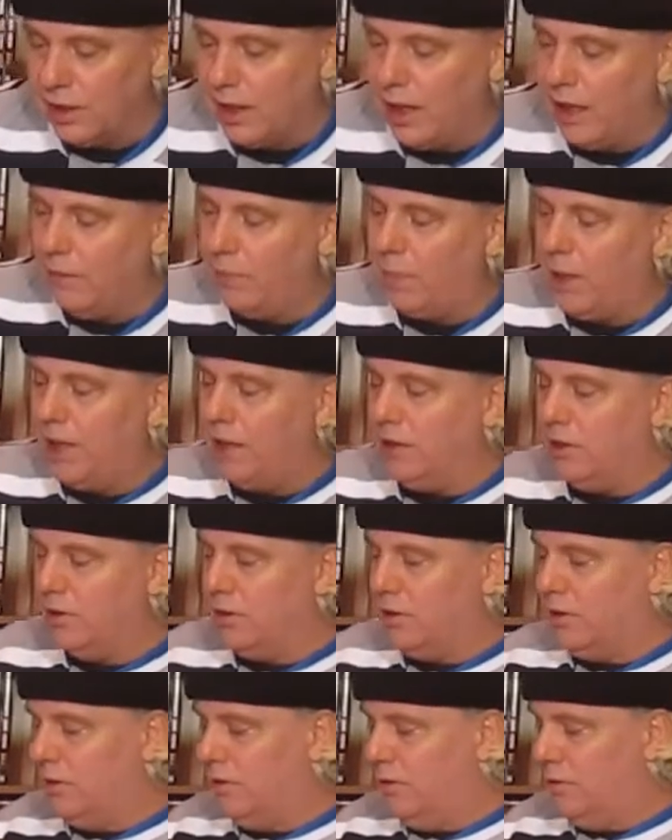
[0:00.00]
a lot of pages
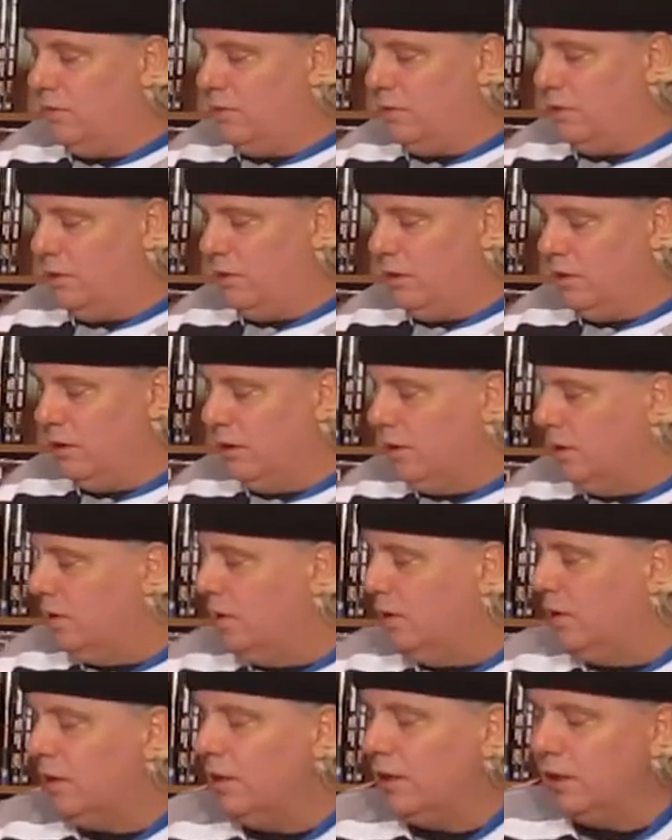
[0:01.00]
too,
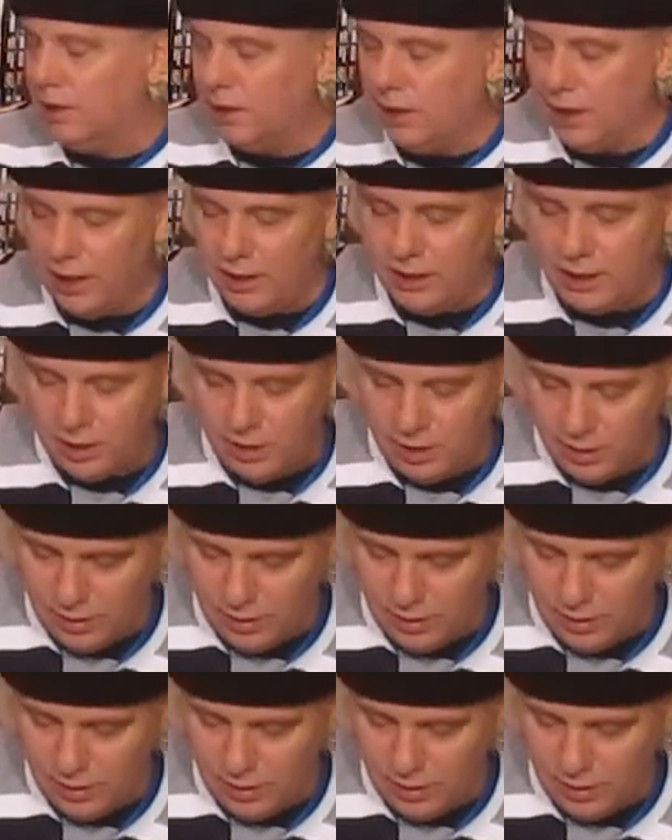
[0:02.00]
like that.